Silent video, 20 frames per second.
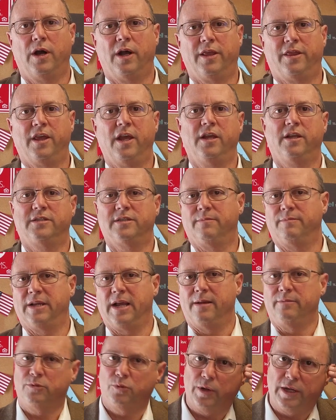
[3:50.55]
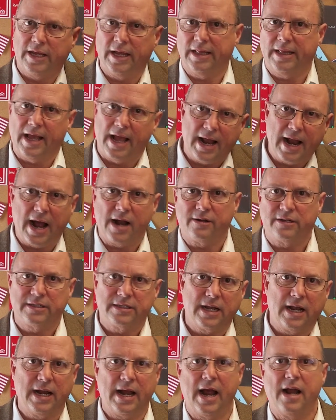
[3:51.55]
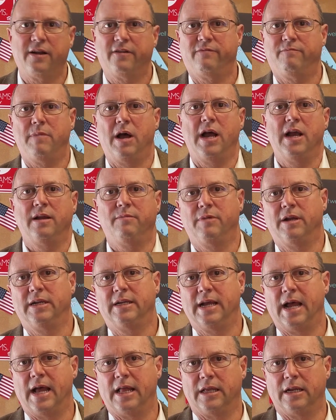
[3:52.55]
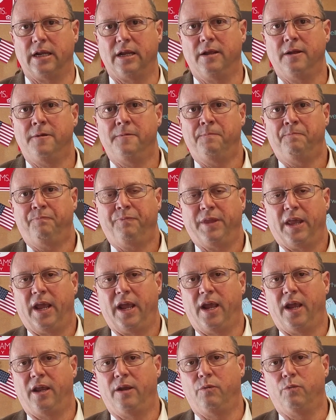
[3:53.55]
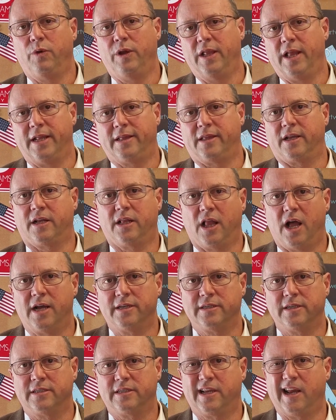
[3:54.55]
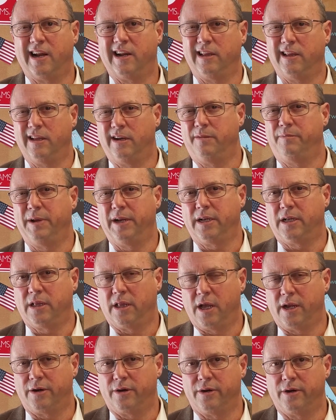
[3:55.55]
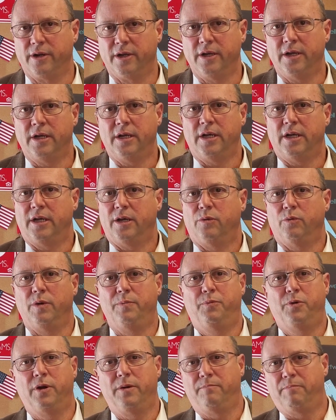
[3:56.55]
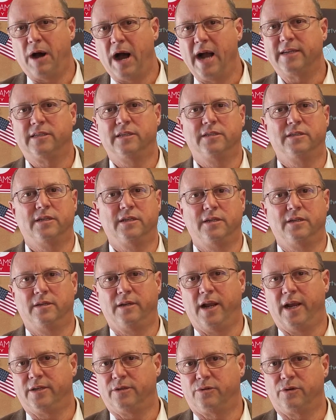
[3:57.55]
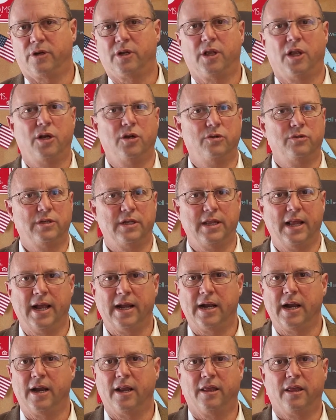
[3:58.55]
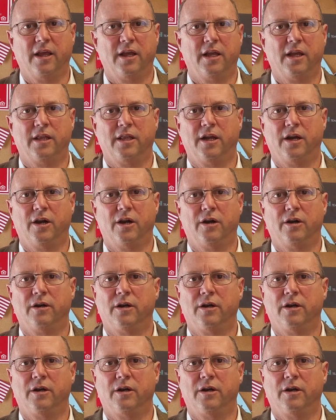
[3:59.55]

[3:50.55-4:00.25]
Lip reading: I think sometimes we get that out of sight, out of mind mentality, and we let the closets get a little bit cluttered. We put boxes and extra clothes and that kind of thing in there.